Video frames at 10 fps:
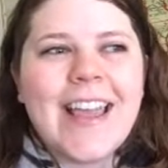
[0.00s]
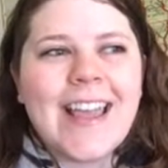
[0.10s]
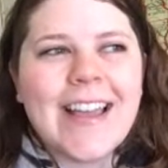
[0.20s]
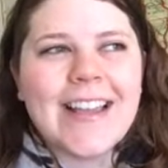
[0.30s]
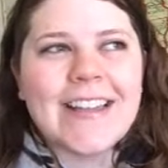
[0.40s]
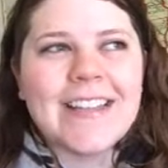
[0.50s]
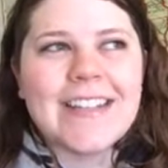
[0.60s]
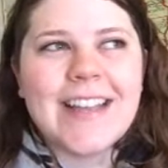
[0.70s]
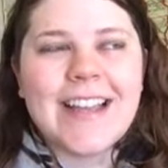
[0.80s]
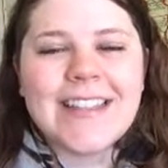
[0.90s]

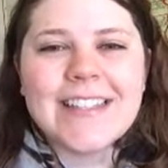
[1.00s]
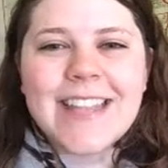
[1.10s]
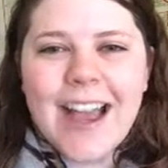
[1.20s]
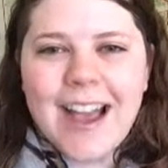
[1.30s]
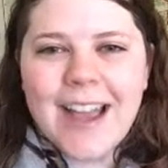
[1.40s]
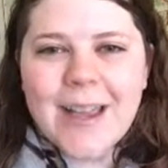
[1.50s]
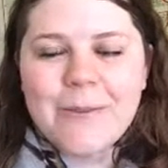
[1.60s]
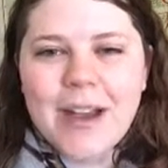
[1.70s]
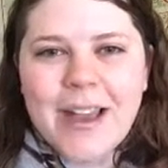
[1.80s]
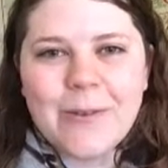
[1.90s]
And at the time
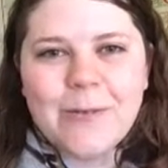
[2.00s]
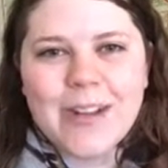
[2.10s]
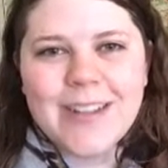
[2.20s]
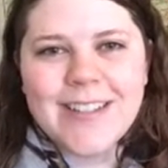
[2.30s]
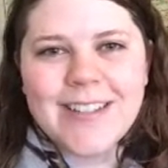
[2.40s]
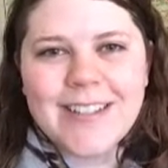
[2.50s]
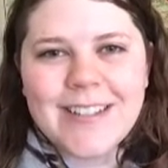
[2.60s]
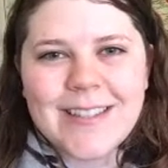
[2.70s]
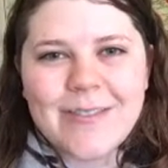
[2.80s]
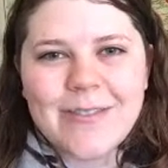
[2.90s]
I
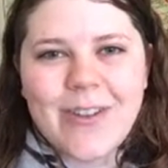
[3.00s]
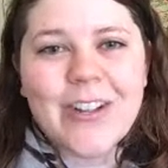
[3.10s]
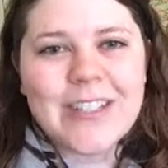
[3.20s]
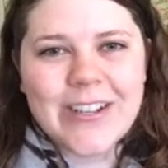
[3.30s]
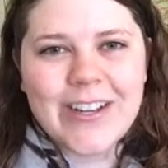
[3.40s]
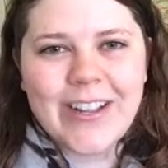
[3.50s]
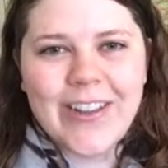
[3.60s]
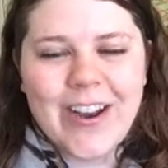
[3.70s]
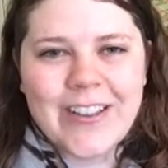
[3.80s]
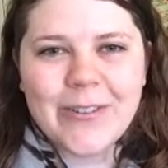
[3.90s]
was volunteering a
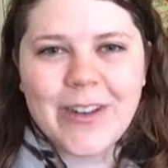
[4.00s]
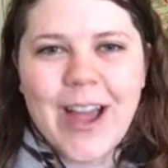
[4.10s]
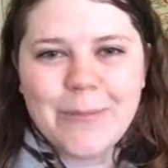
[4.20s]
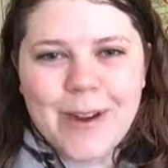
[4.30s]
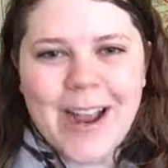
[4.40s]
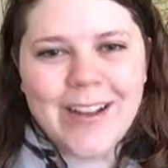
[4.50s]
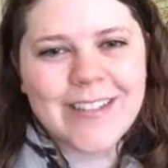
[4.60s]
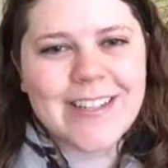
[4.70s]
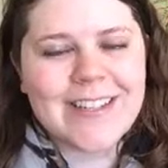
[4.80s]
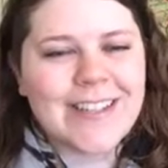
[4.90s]
lot at the old Opera
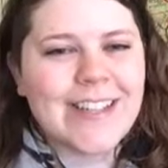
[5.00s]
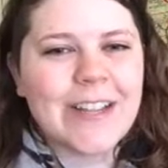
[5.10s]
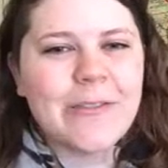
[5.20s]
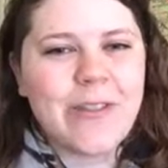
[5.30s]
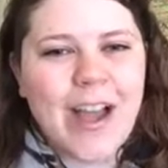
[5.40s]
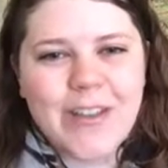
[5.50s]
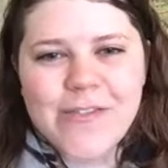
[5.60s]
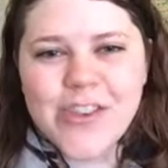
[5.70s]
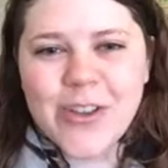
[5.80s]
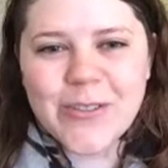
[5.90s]
House. I did like 5
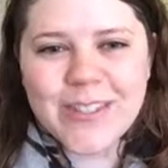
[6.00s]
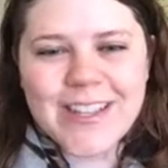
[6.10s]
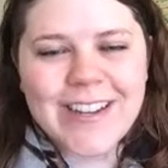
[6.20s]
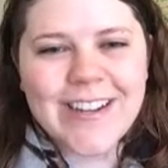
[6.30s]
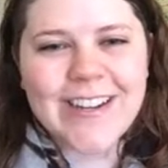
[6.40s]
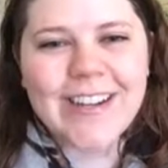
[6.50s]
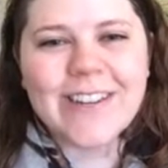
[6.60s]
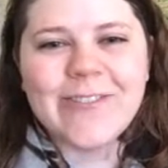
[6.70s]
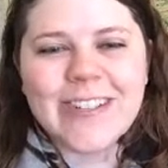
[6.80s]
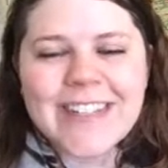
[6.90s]
shows there
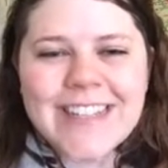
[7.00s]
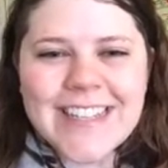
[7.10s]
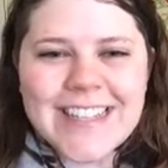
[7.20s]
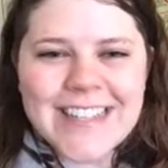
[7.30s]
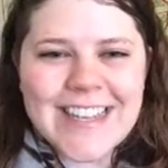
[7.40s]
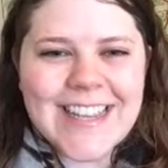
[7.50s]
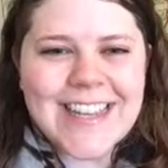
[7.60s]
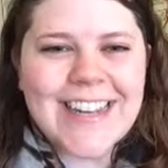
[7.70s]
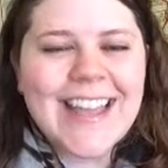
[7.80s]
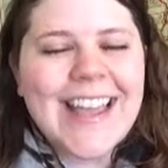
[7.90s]
in one
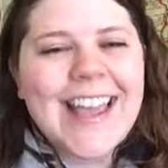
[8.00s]
season.